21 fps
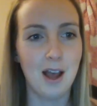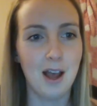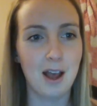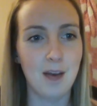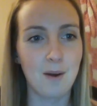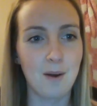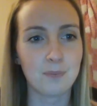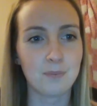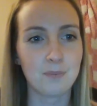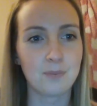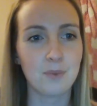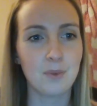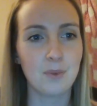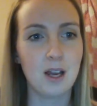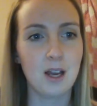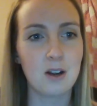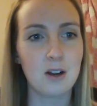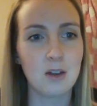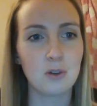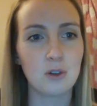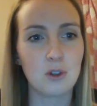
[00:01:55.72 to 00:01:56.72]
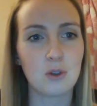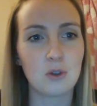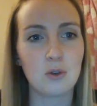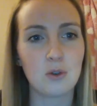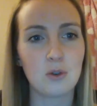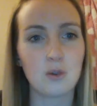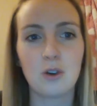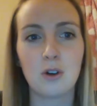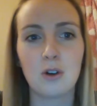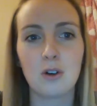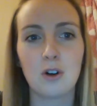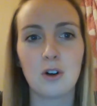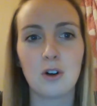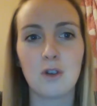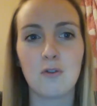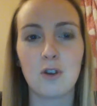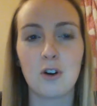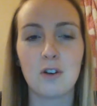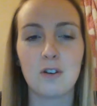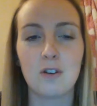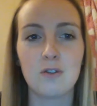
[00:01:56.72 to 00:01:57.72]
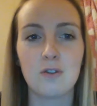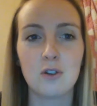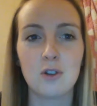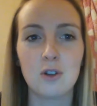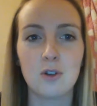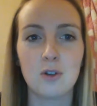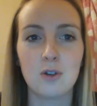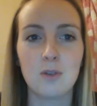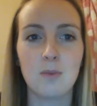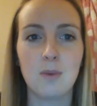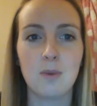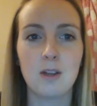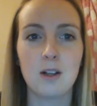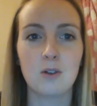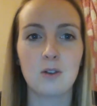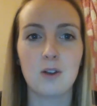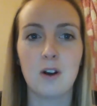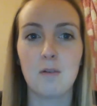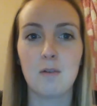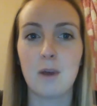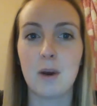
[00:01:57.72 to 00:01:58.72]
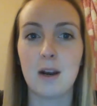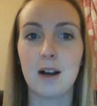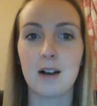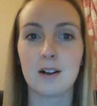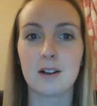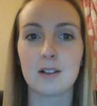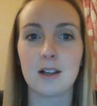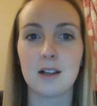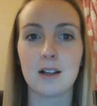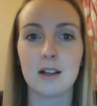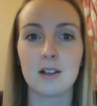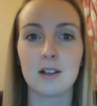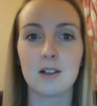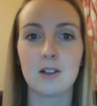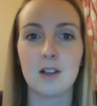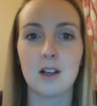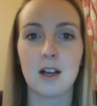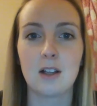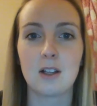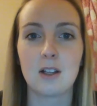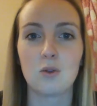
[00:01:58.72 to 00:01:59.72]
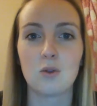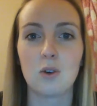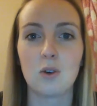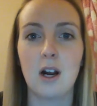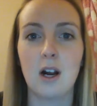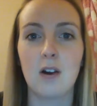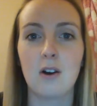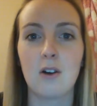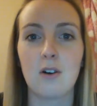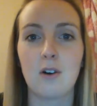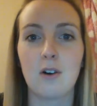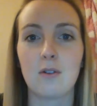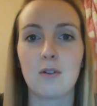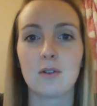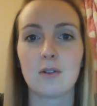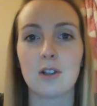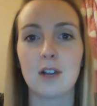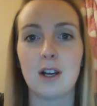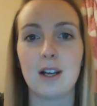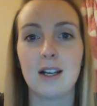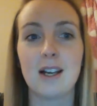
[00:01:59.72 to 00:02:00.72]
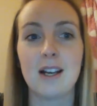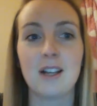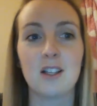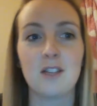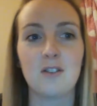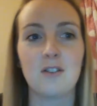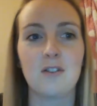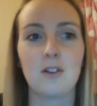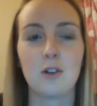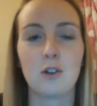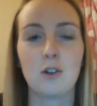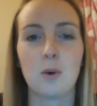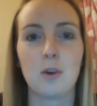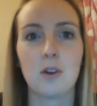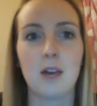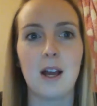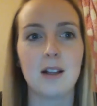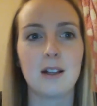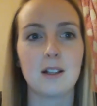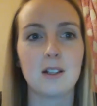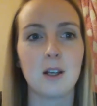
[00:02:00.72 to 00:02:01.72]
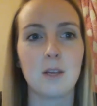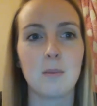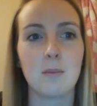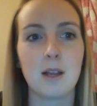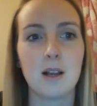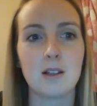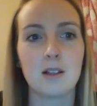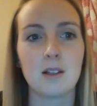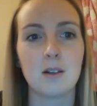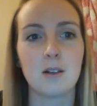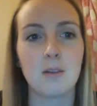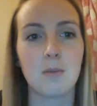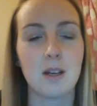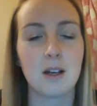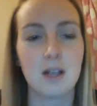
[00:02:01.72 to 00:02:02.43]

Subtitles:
I also no longer avoid foods. I don't have panic attacks. I don't carry around a kit filled with anti-emetic